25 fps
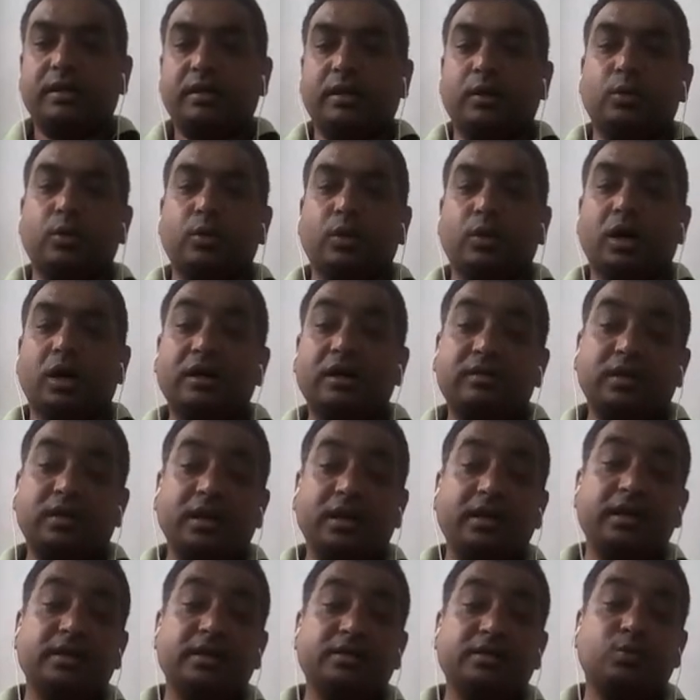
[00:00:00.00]
Now,
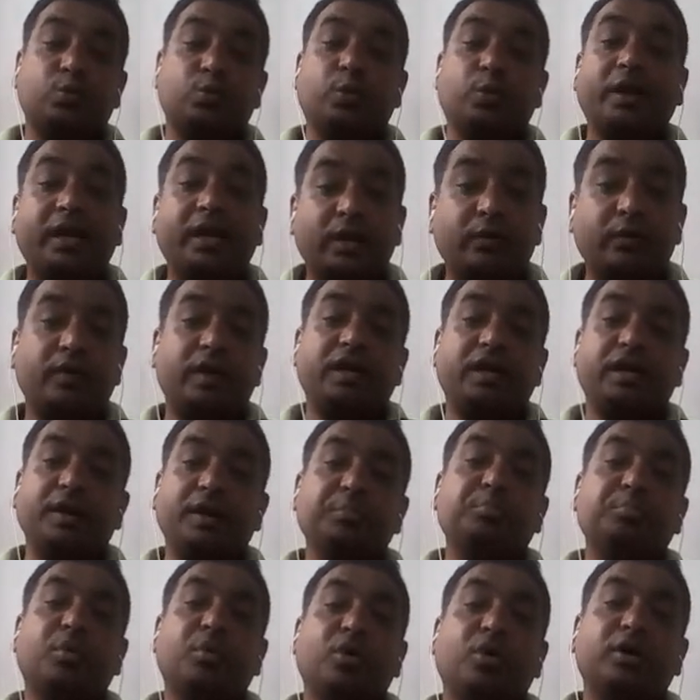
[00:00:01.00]
earthing is very
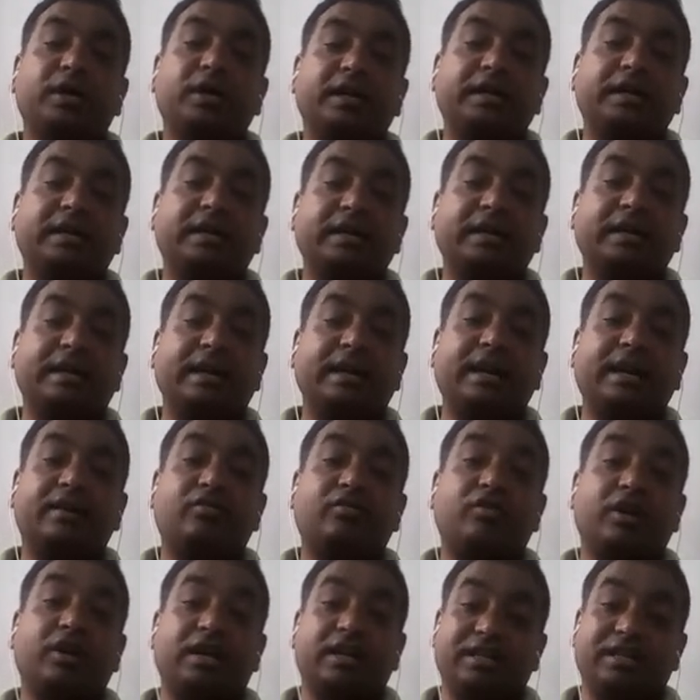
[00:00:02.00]
important in
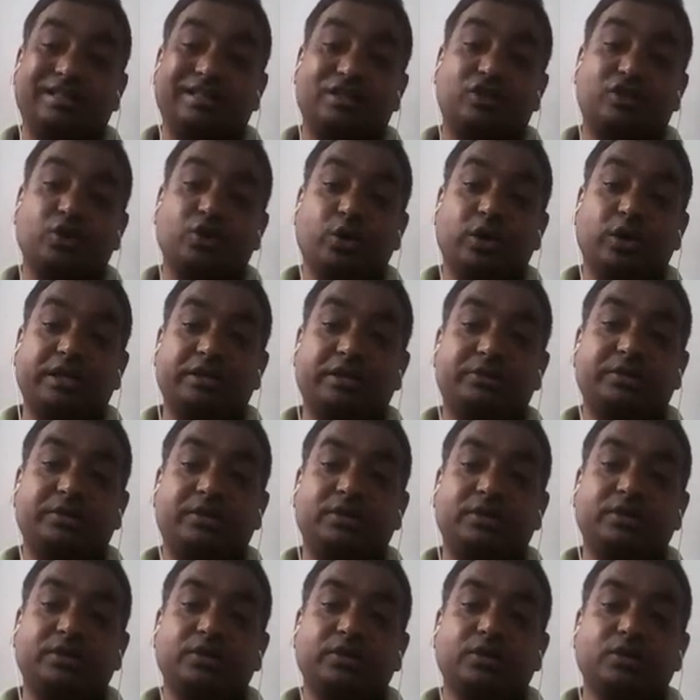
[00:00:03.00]
electrical installation.
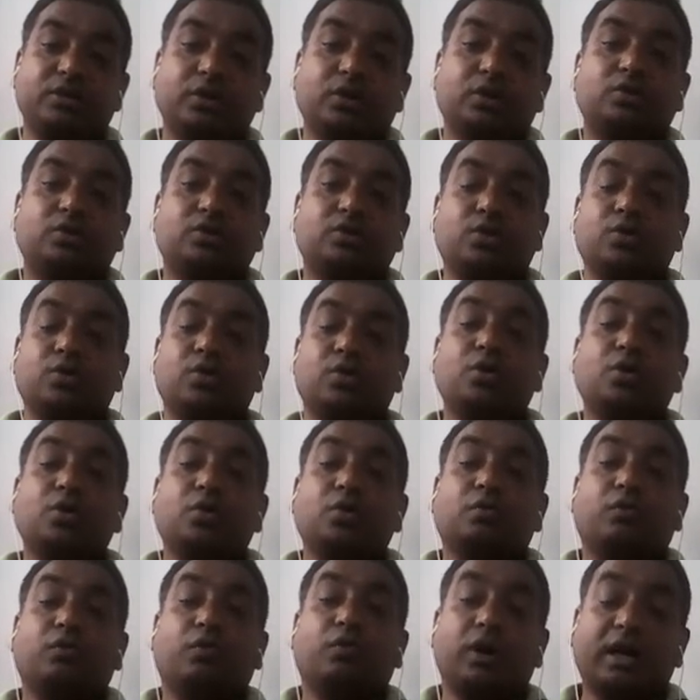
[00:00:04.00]
So,
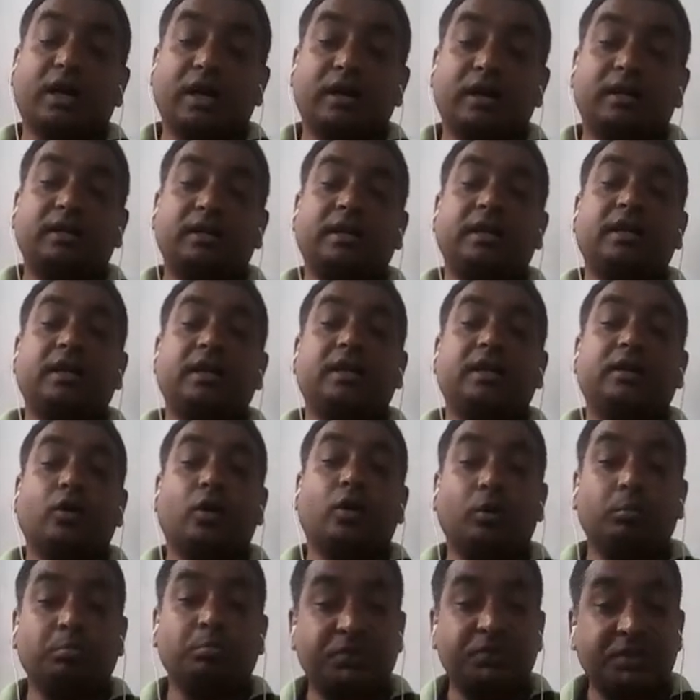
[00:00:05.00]
what are the
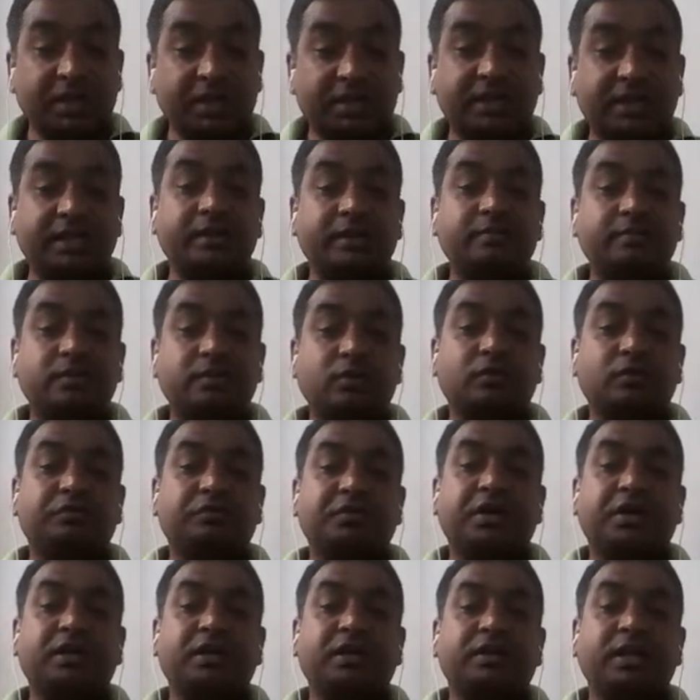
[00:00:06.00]
objectives of
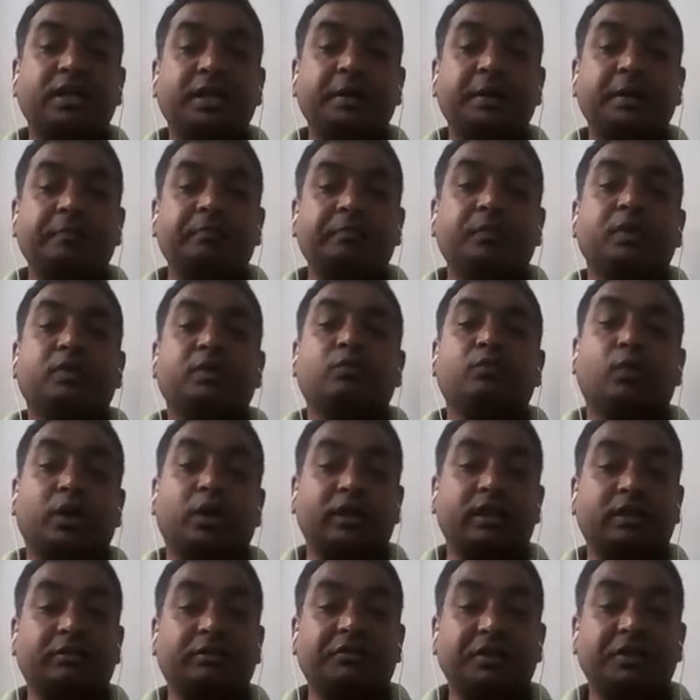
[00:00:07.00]
earthing?
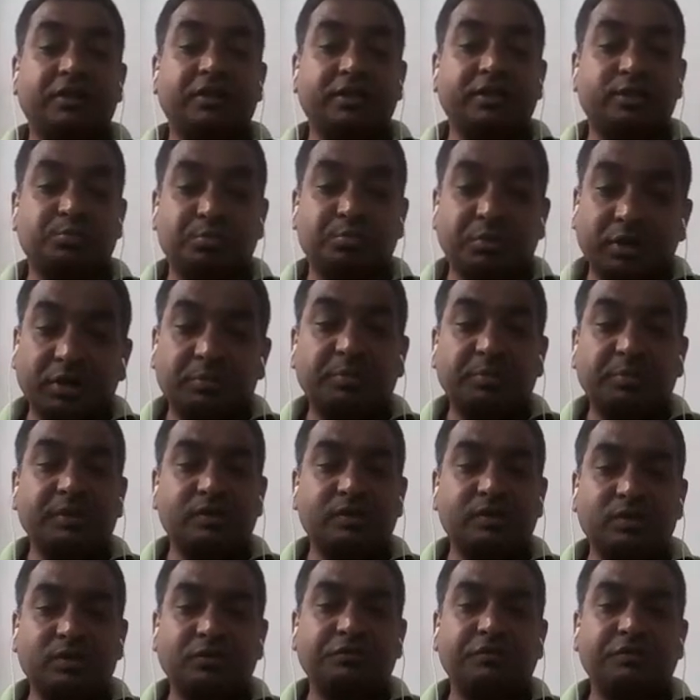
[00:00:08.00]
What are the various
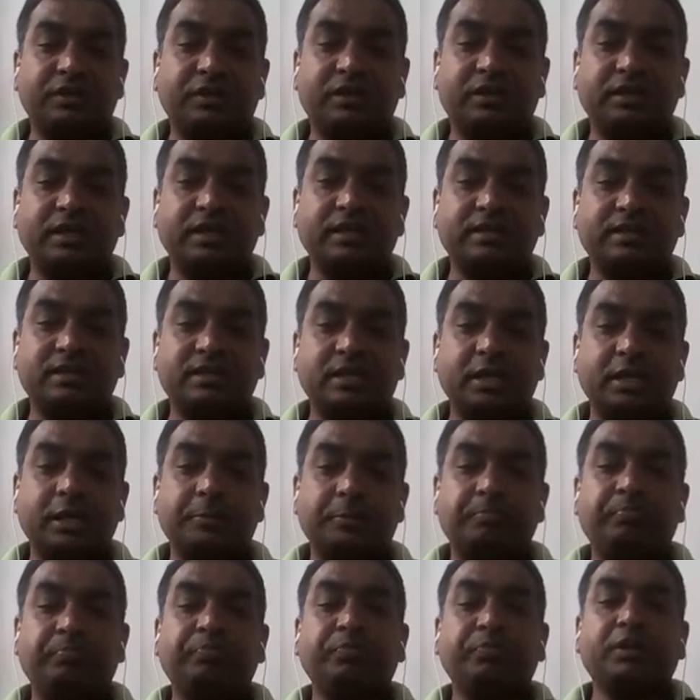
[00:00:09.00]
purposes of earthing
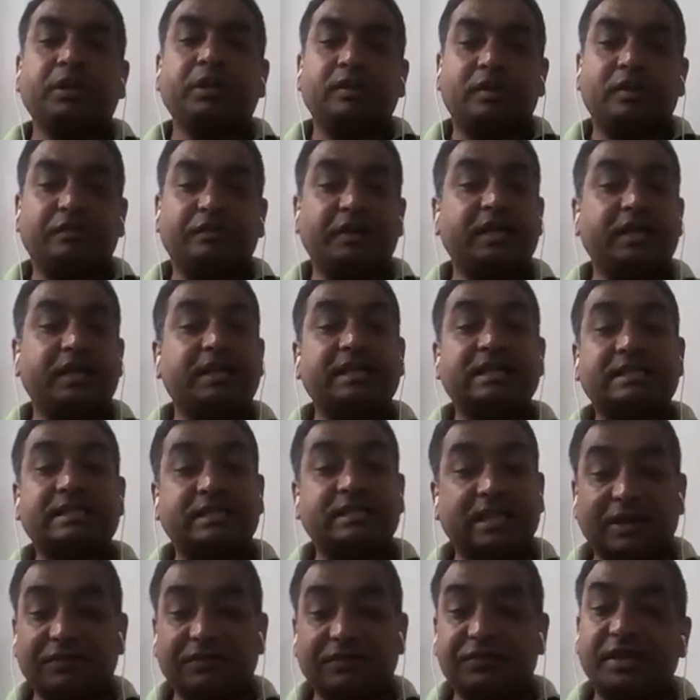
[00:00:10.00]
scheme? The various
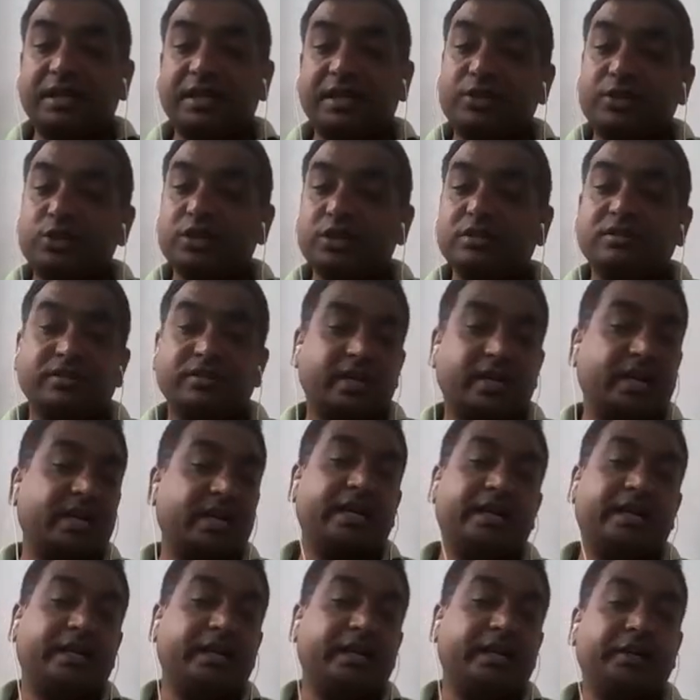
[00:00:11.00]
definitions
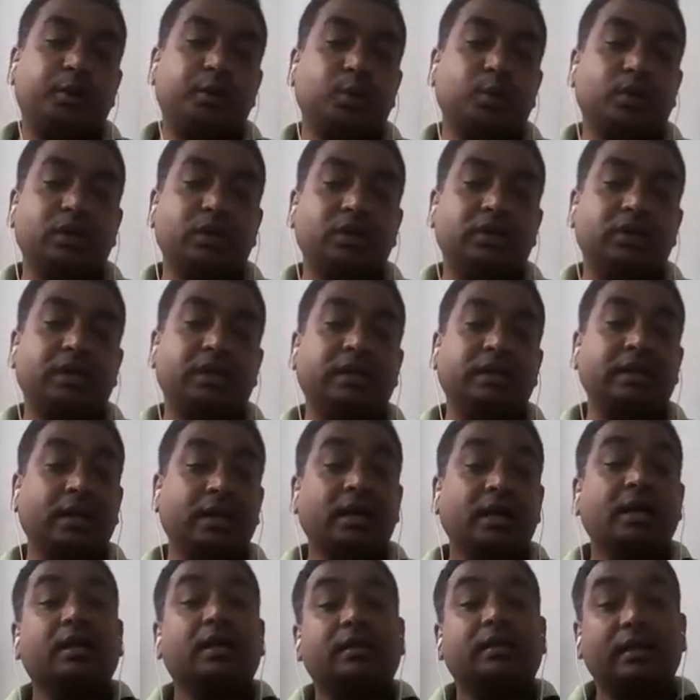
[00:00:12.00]
related to earthing,
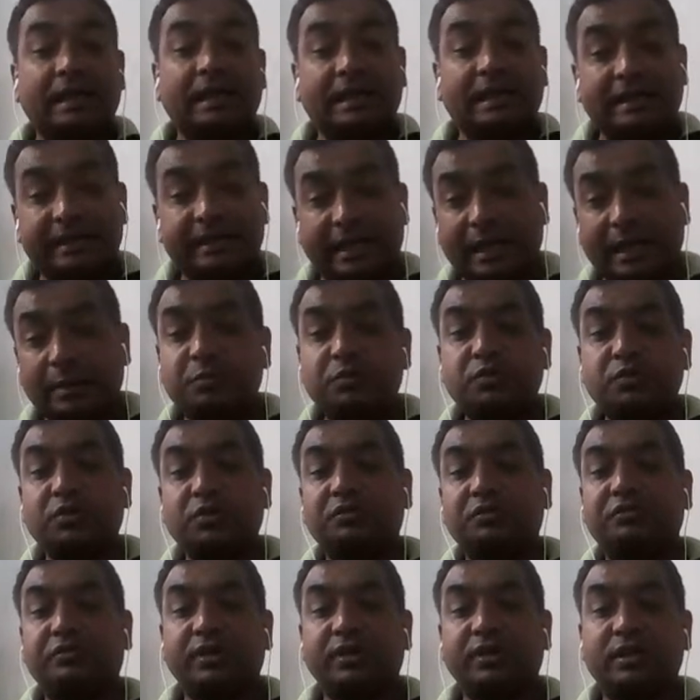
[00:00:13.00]
then types
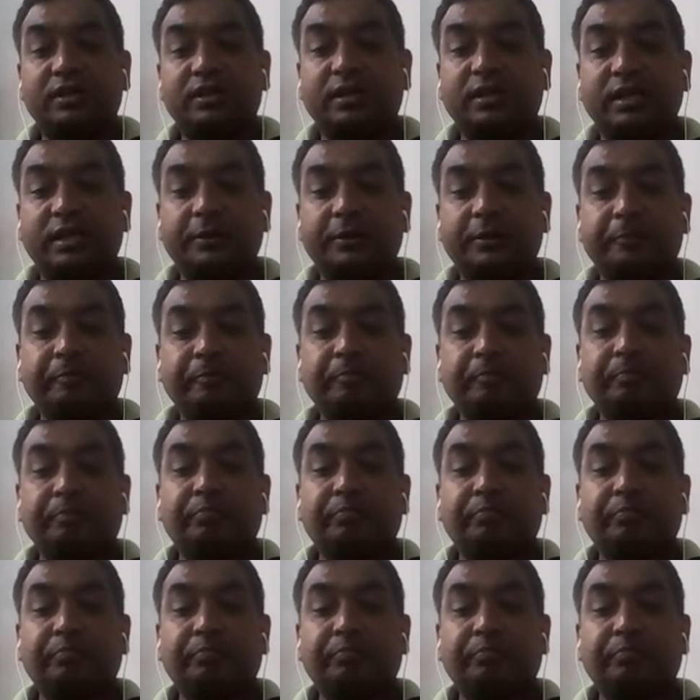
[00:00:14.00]
of earthing,